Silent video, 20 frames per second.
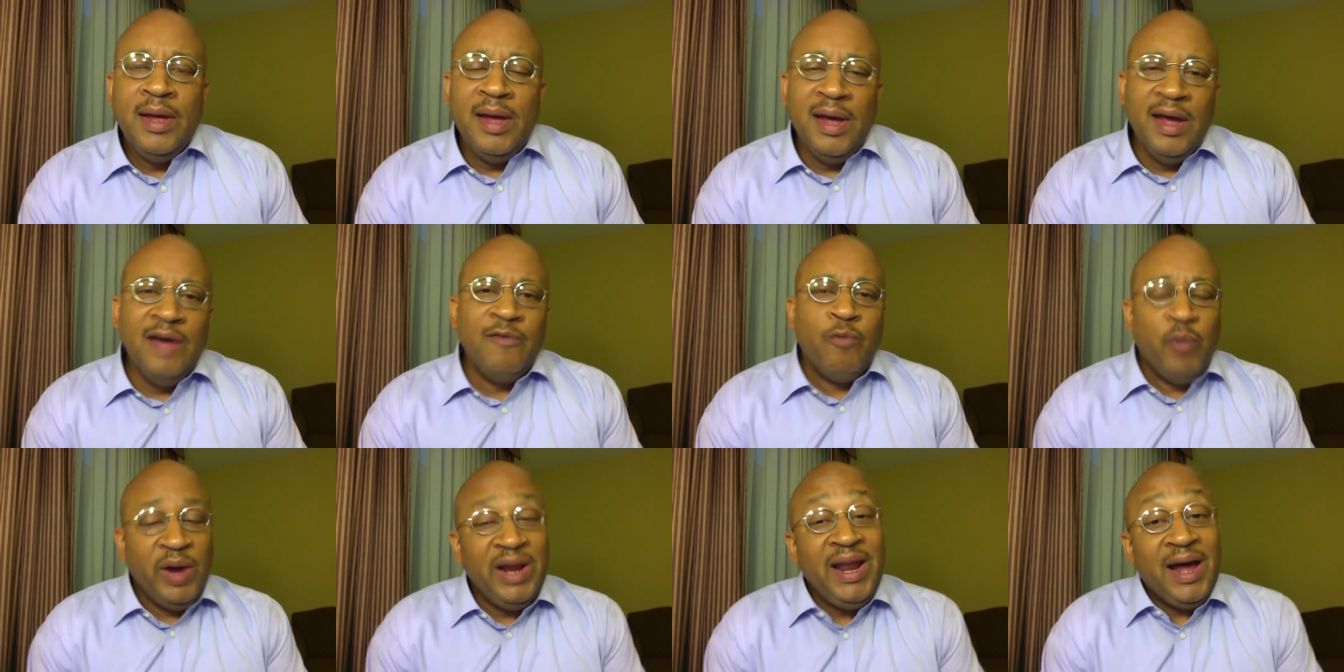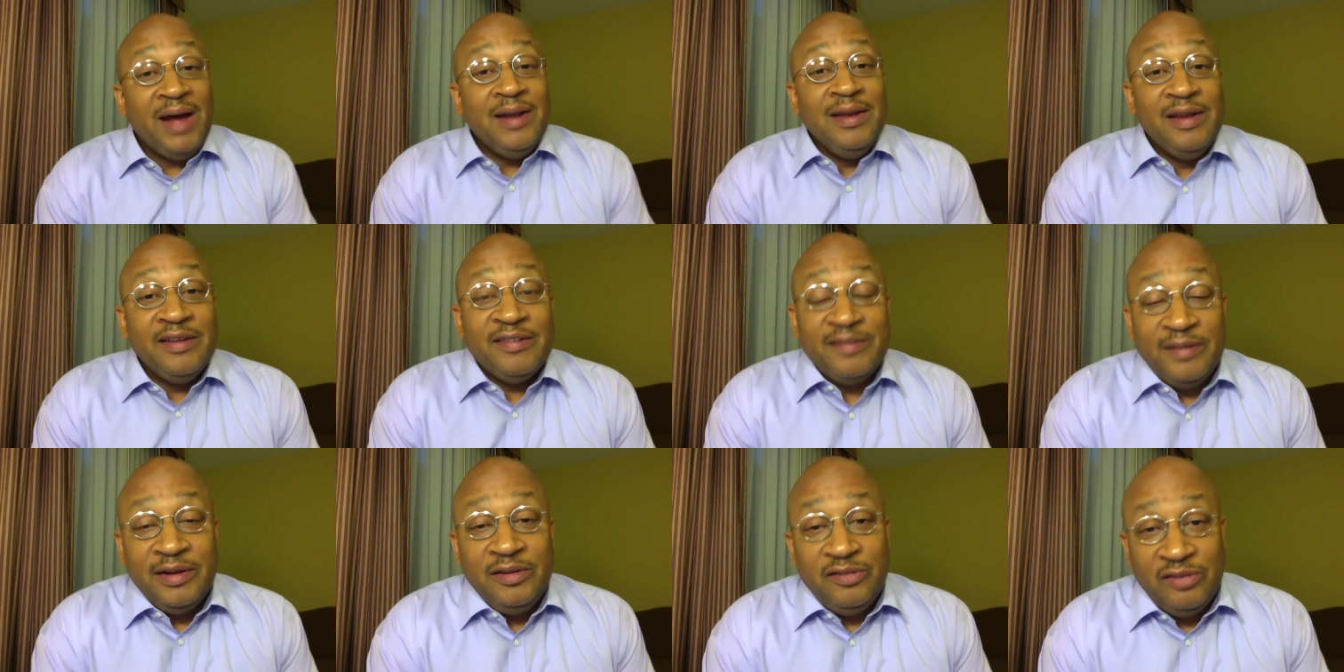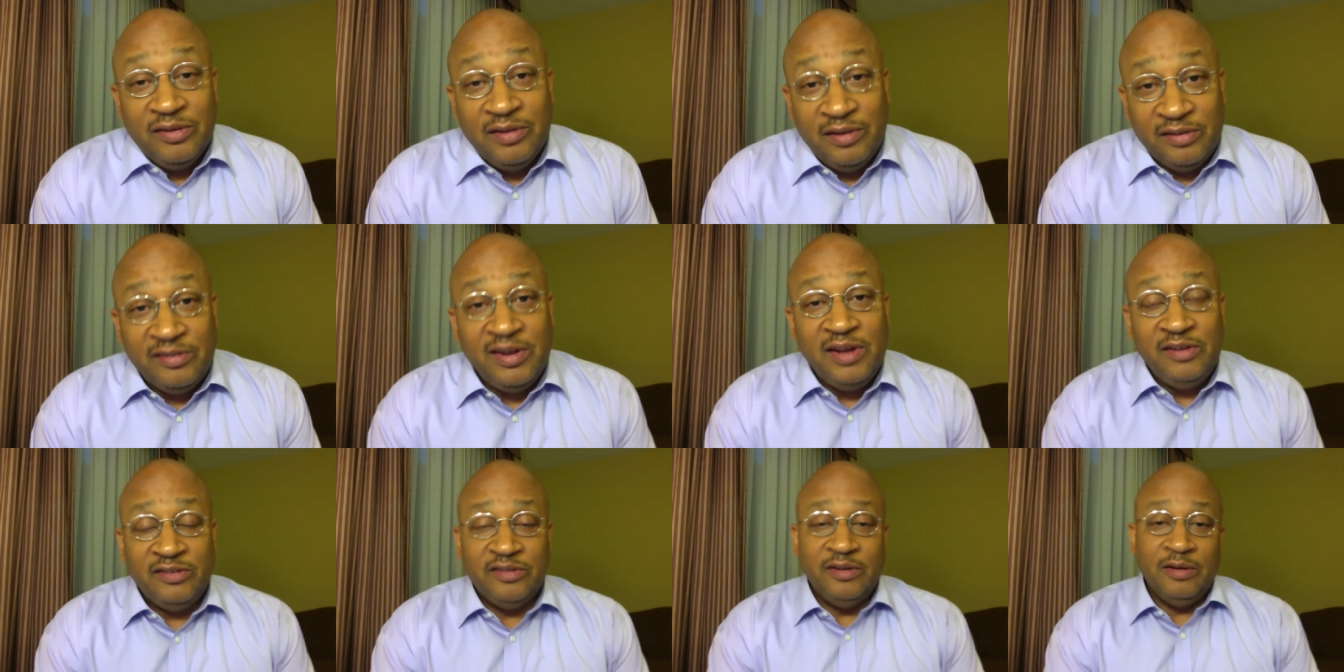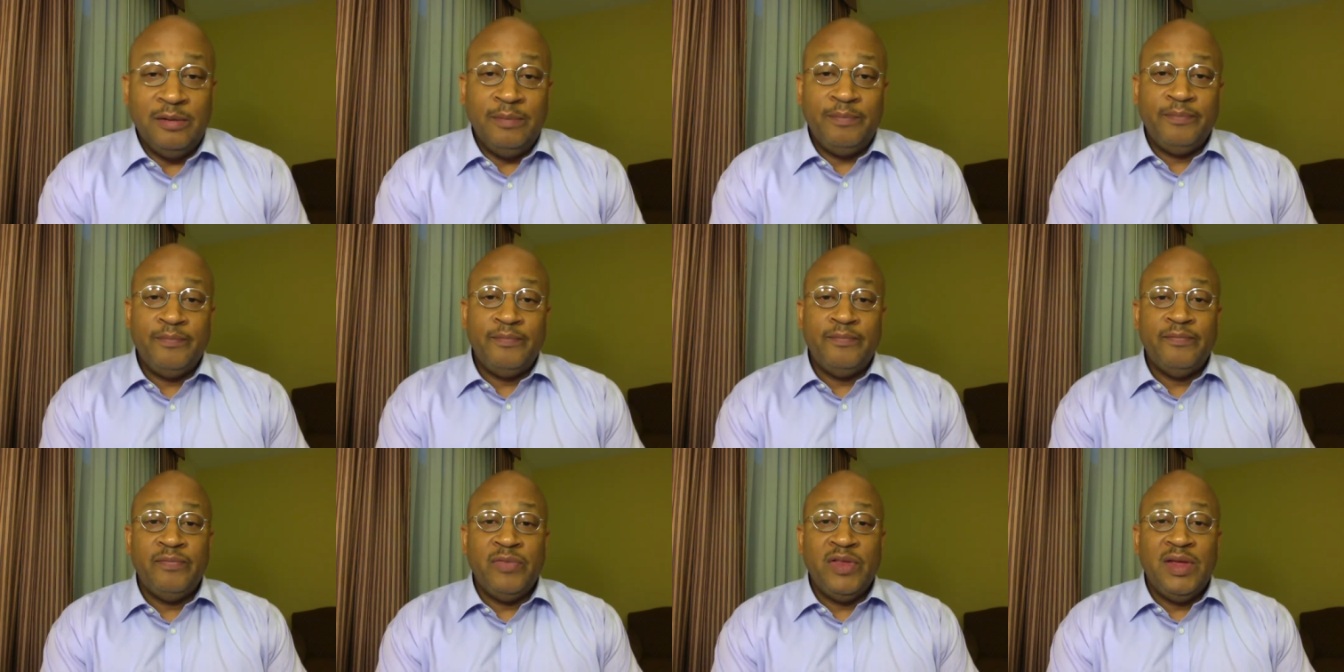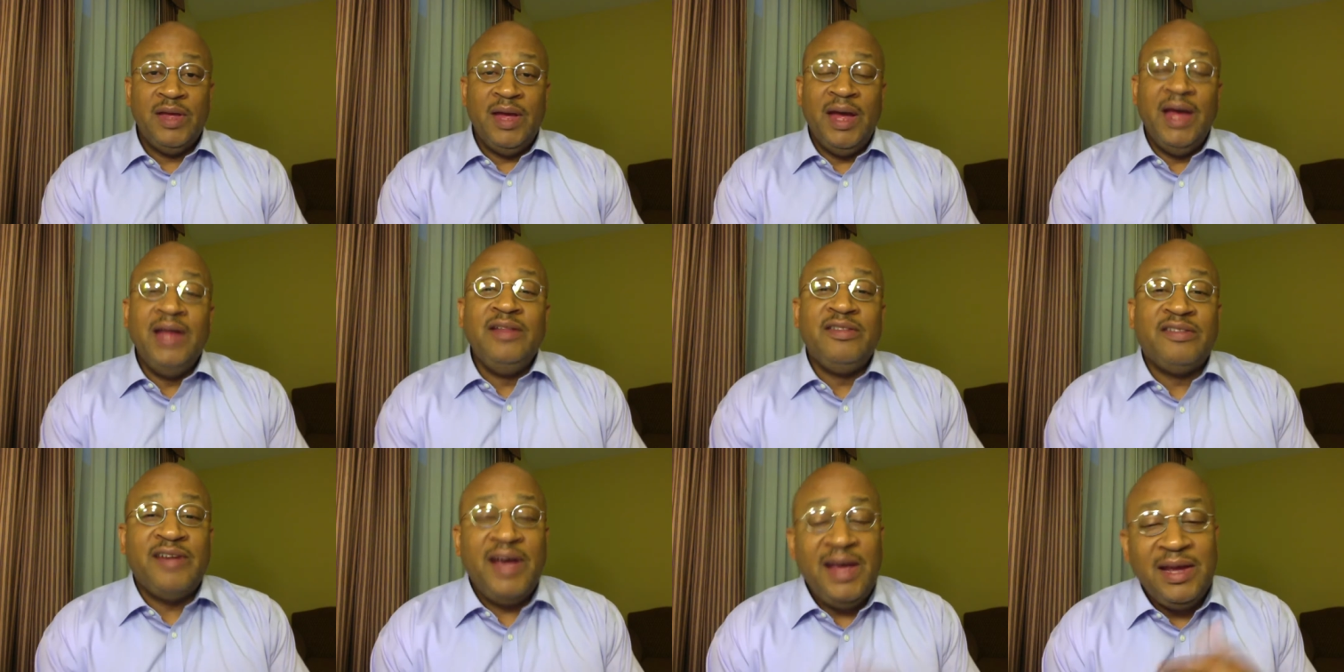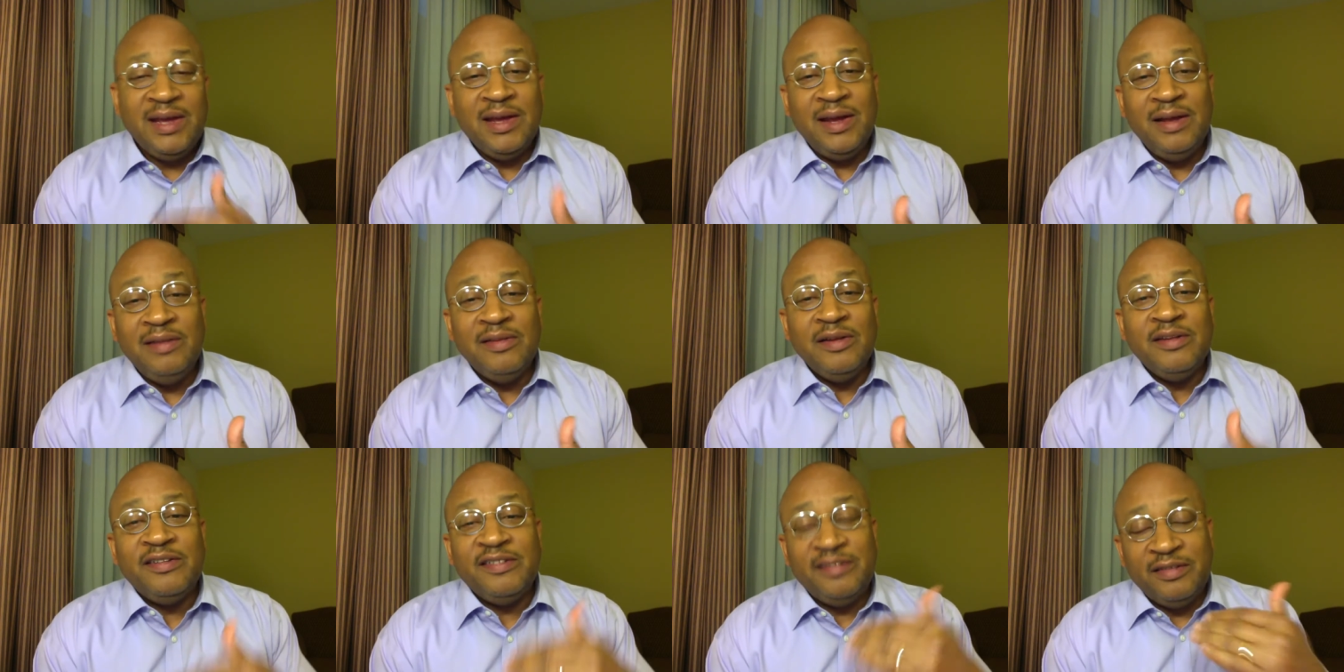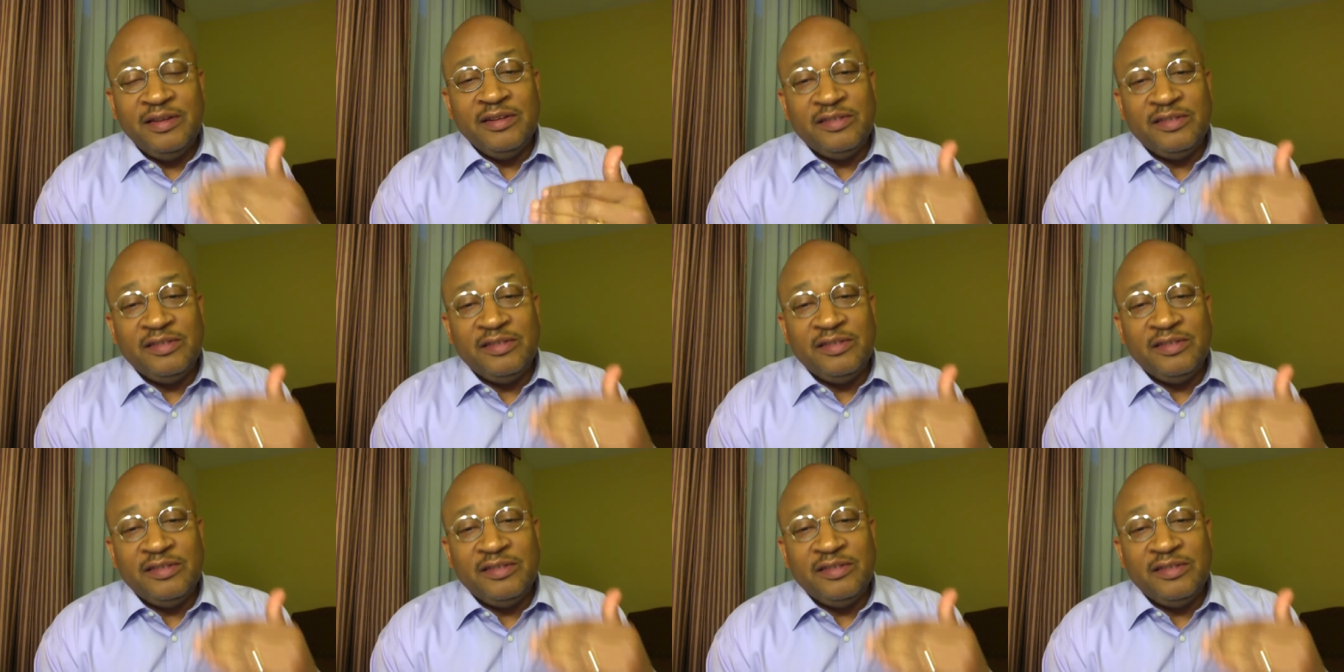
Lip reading: If we're not listening to the teacher and taking the